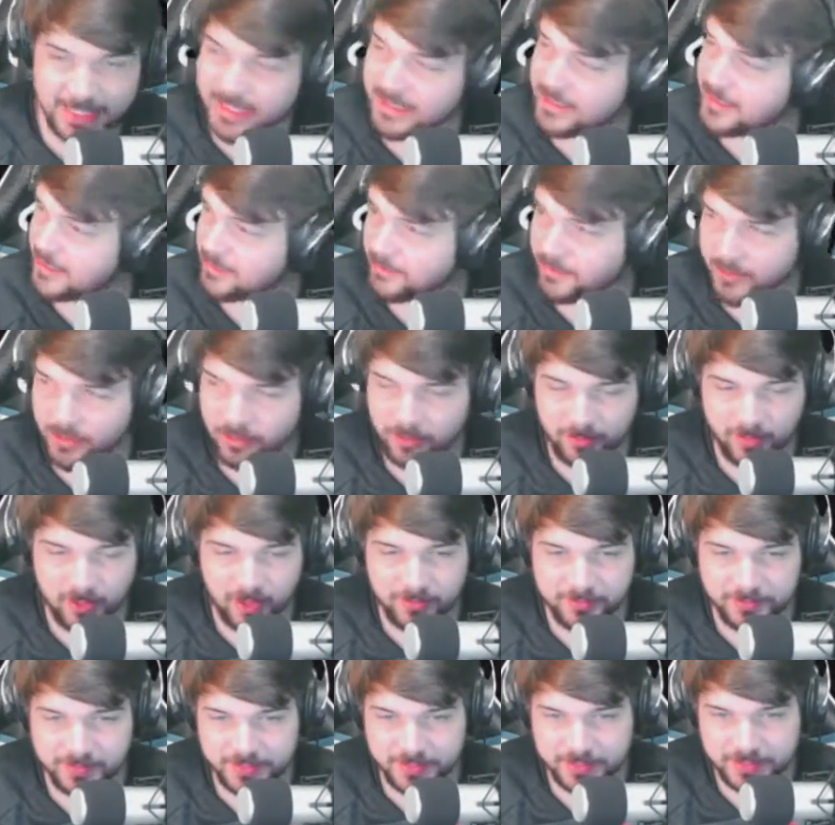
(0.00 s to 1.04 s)
the barrel
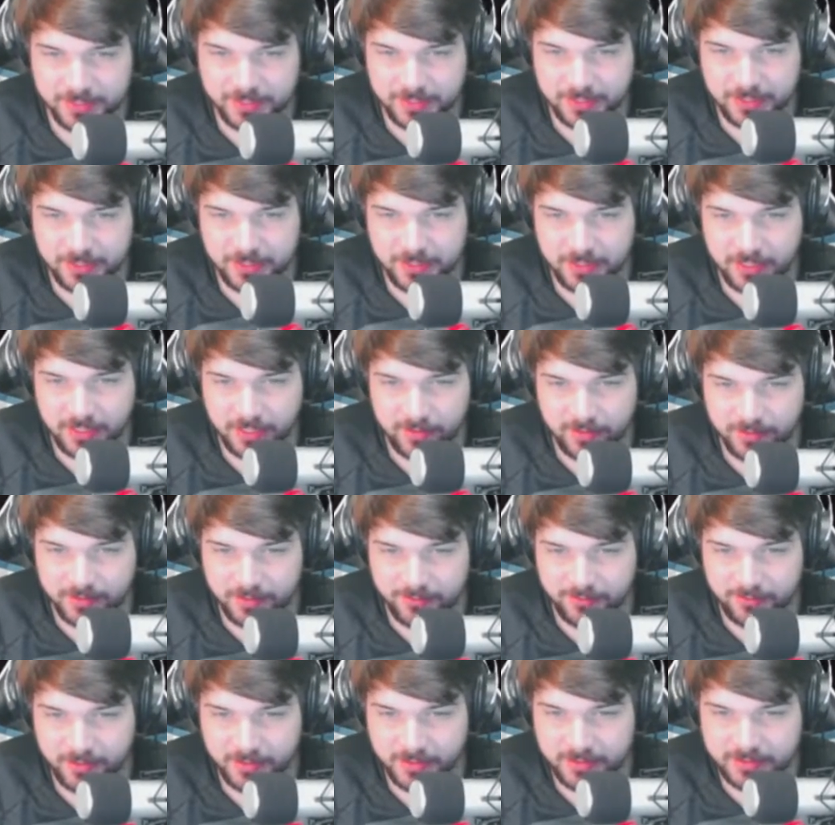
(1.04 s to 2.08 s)
bombs with the
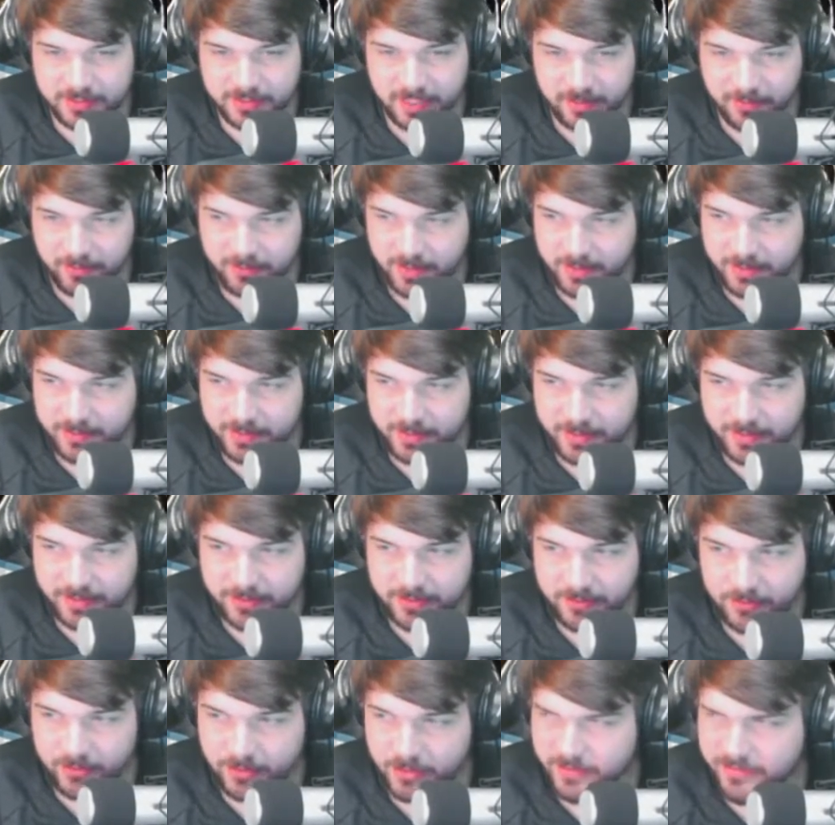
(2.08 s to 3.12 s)
fire type weapon,
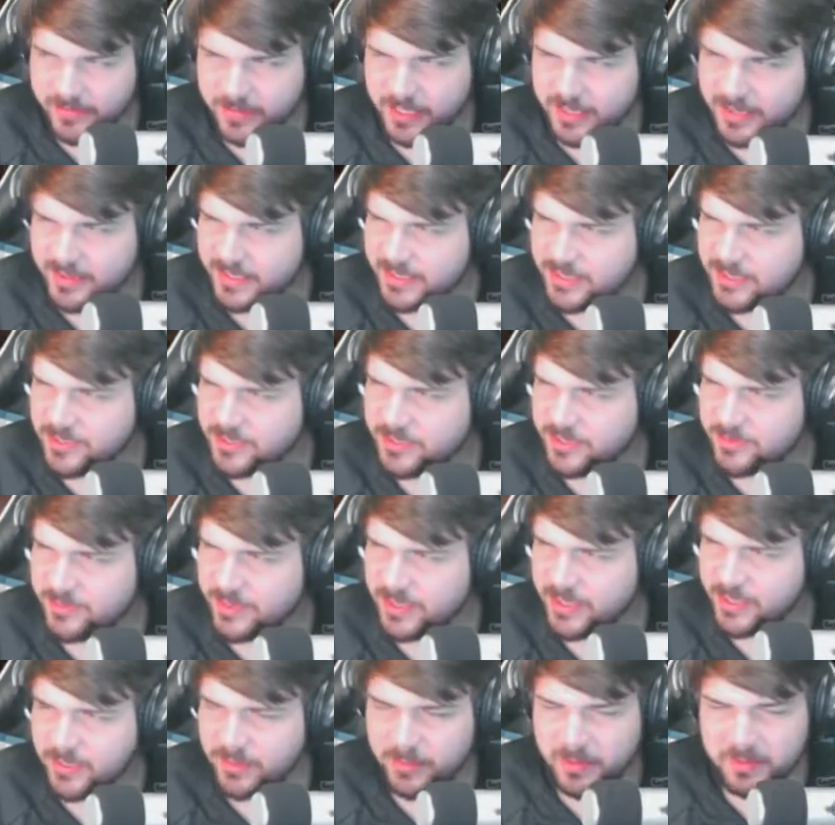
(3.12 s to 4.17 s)
or even I think just a
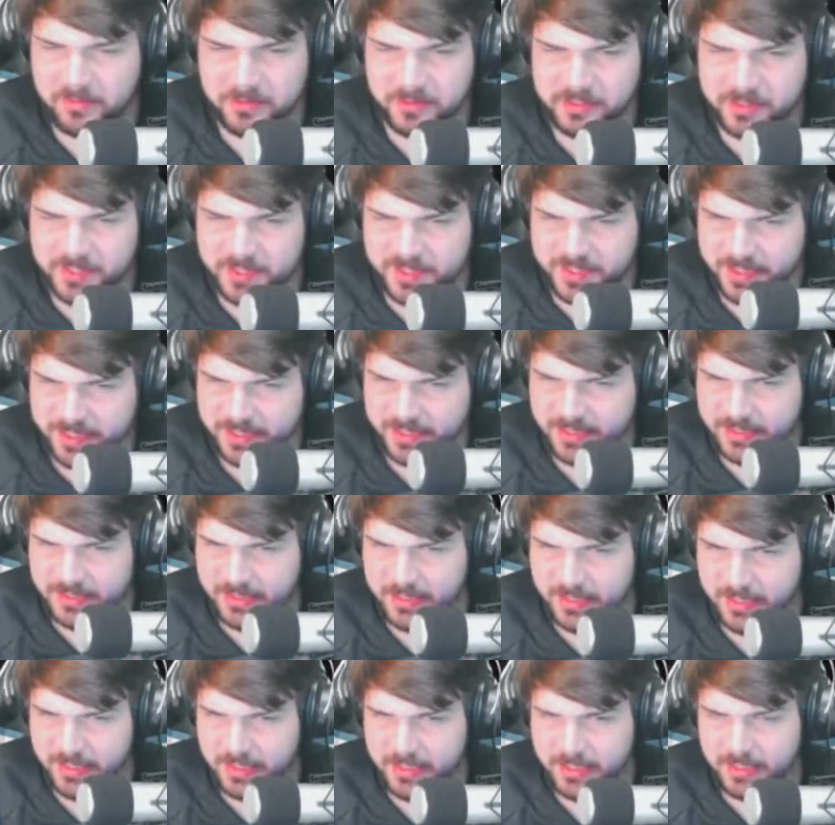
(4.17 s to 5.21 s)
regular weapon does it.
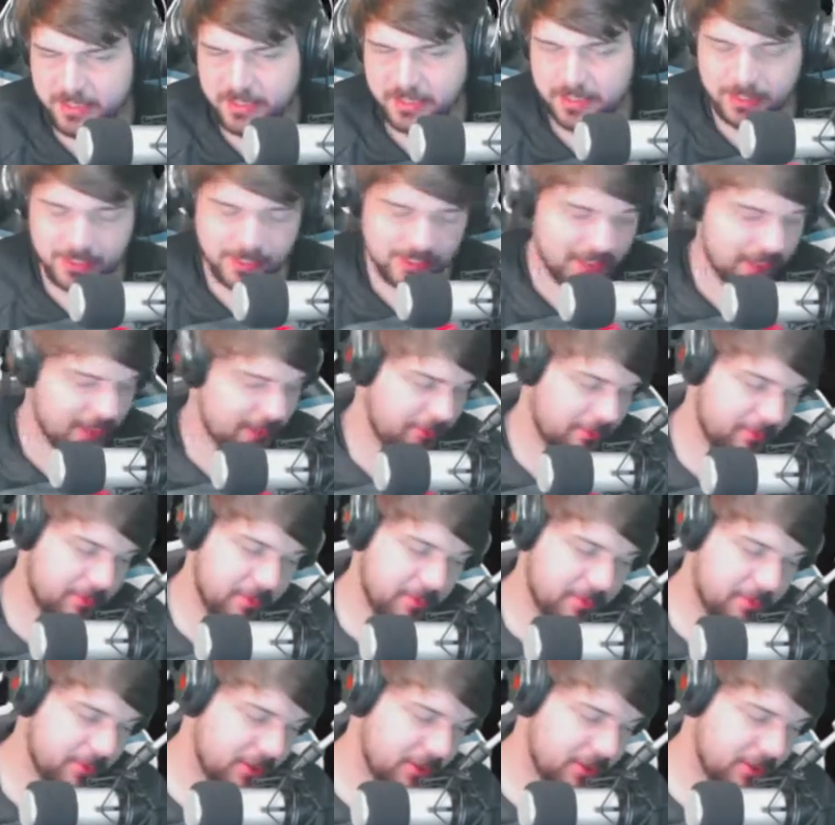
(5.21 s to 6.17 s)
I can't remember